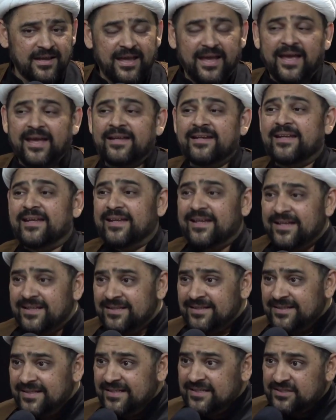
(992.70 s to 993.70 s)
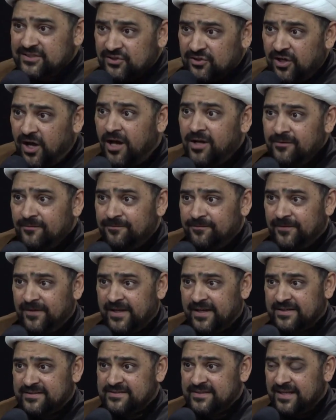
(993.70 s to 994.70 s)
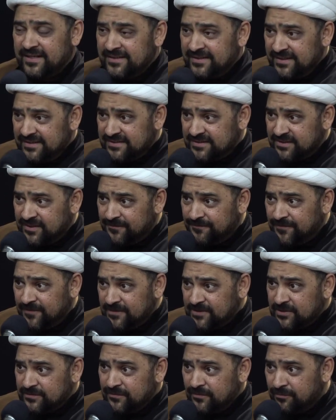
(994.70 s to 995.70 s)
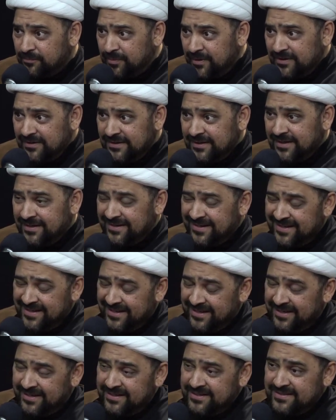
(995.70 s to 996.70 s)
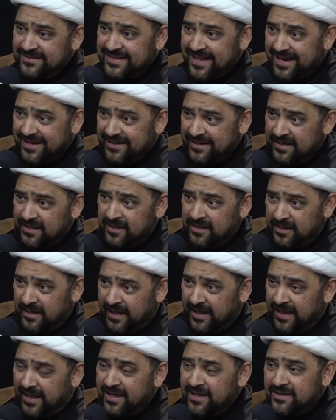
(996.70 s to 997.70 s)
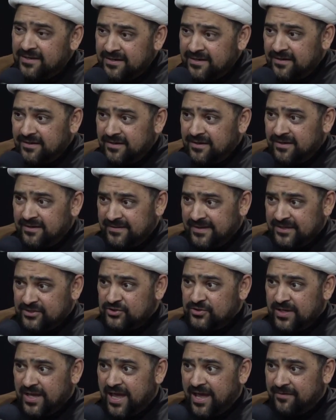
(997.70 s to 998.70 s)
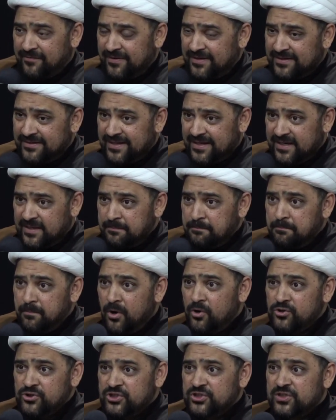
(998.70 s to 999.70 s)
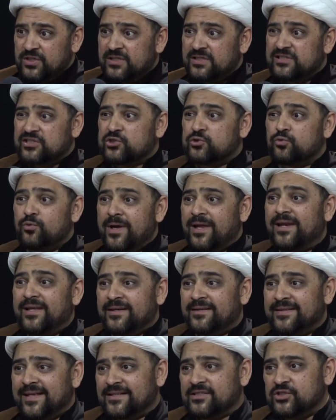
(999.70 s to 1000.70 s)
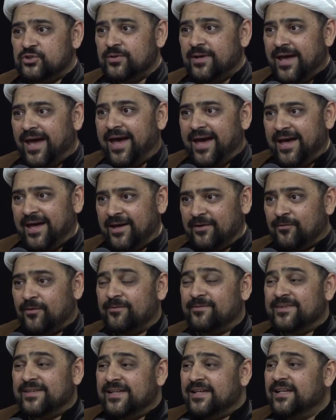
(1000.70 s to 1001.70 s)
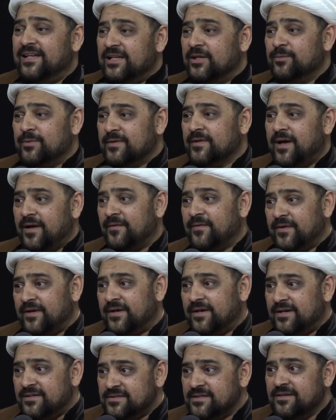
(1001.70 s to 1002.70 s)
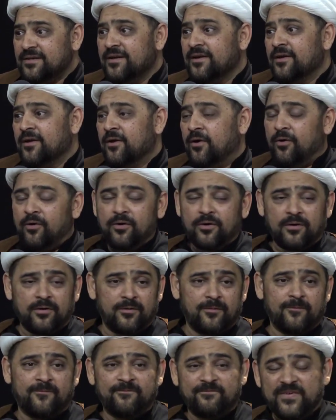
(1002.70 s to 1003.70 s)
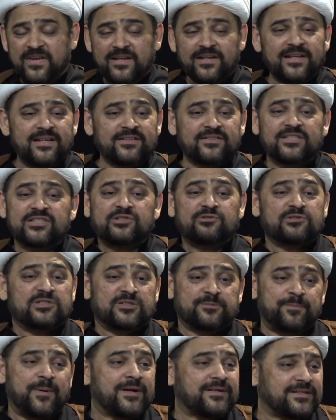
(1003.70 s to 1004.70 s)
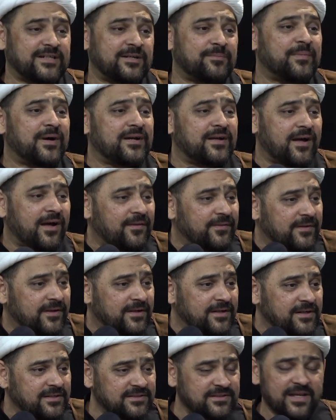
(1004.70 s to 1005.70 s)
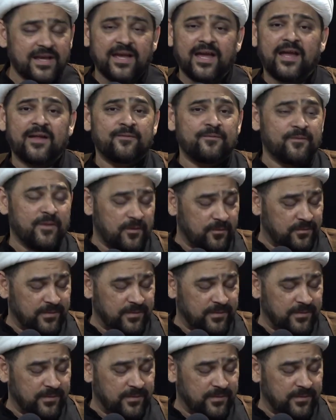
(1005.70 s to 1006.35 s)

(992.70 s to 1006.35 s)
And in these conflicts, in these differences of opinion, and in that anger that you have, and in that emotional swelling that you have of dealing with others, or feeling disrespected by others, and